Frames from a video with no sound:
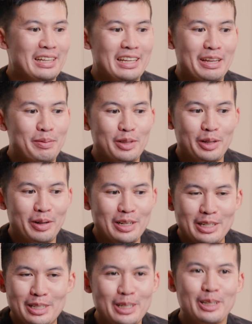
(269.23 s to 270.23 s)
Even though I
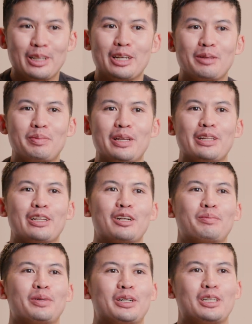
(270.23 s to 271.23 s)
didn't like being
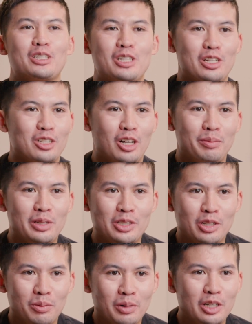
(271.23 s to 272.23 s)
there, but she taught me
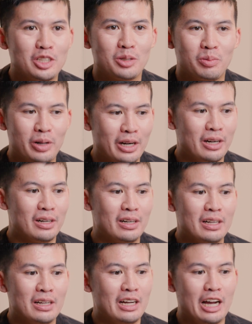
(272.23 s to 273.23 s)
so much where
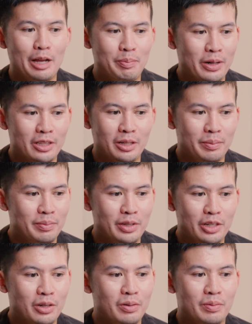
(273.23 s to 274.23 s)
I picked up,
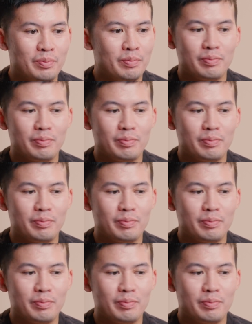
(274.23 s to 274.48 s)
you know,